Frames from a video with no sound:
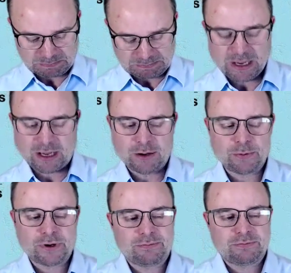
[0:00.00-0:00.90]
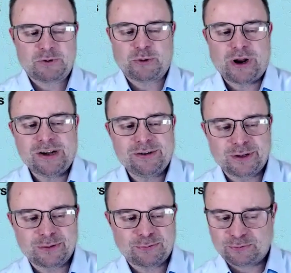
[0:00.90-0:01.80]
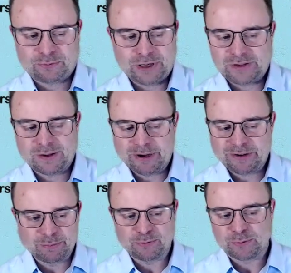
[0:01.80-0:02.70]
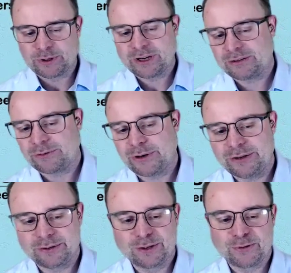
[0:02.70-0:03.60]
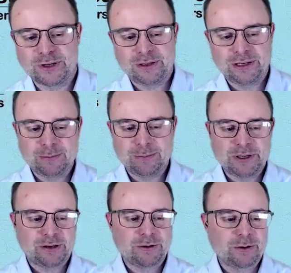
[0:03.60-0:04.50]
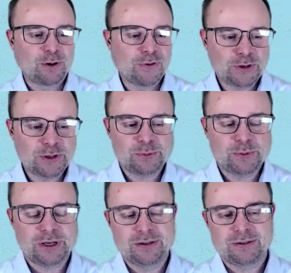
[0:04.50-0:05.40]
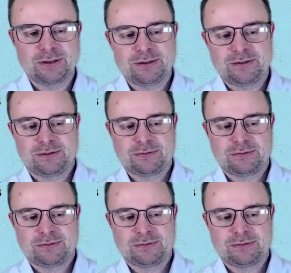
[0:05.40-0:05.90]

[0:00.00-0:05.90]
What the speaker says: I tried to give, as I mentioned before, I tried to give a little bit an overview and